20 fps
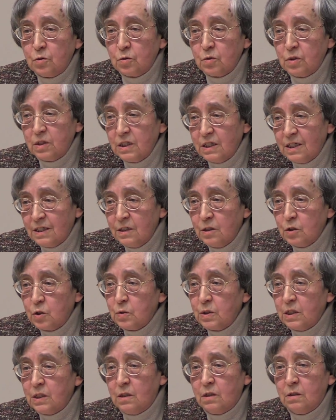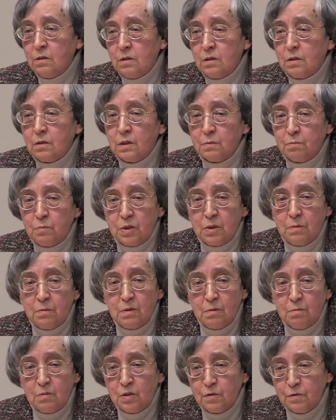take into account the
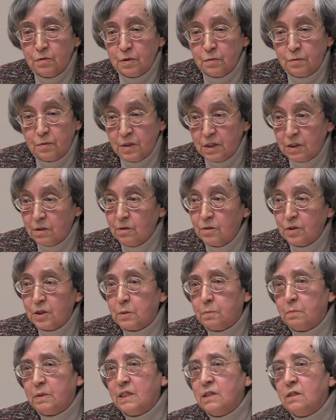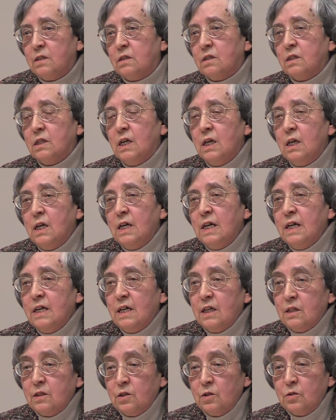problem of the fiscal space,
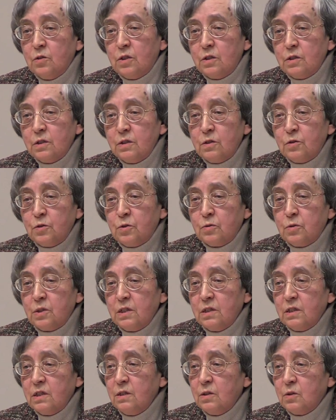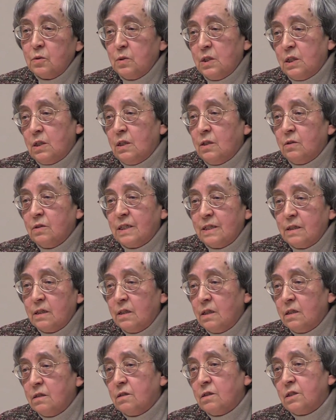and in order to take into account
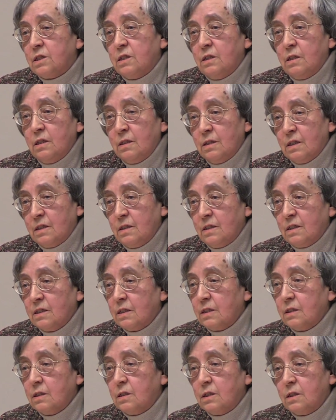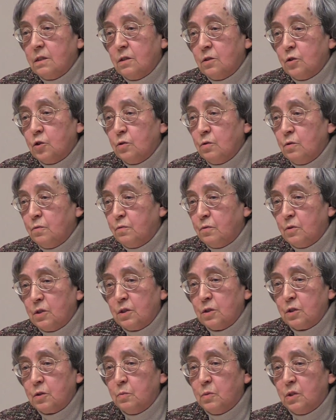another thing that is essential for
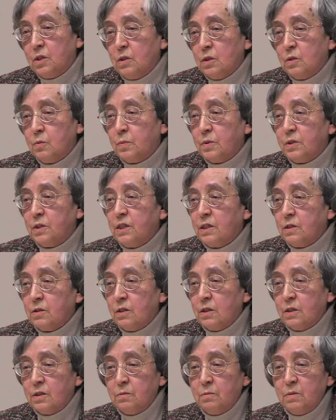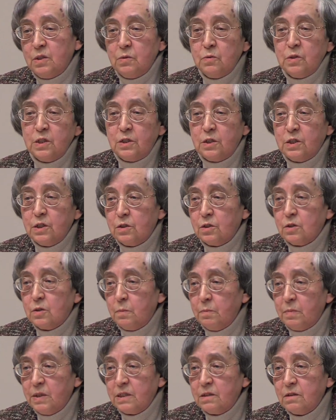a small open economy, which is
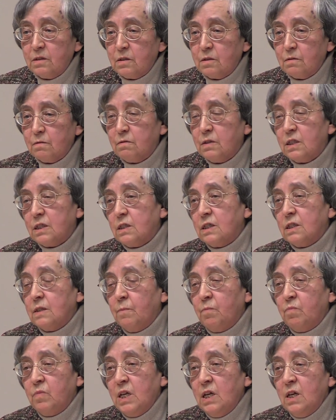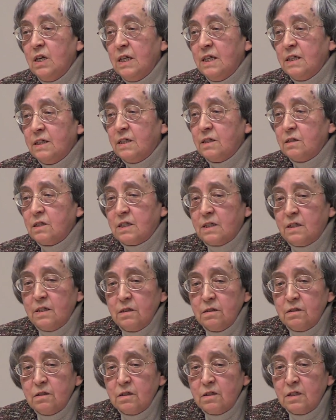competitiveness. These
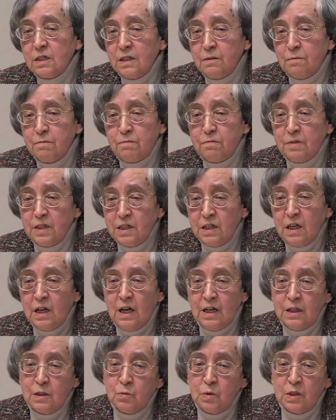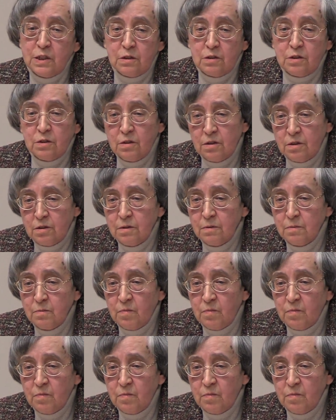countries have very high wages,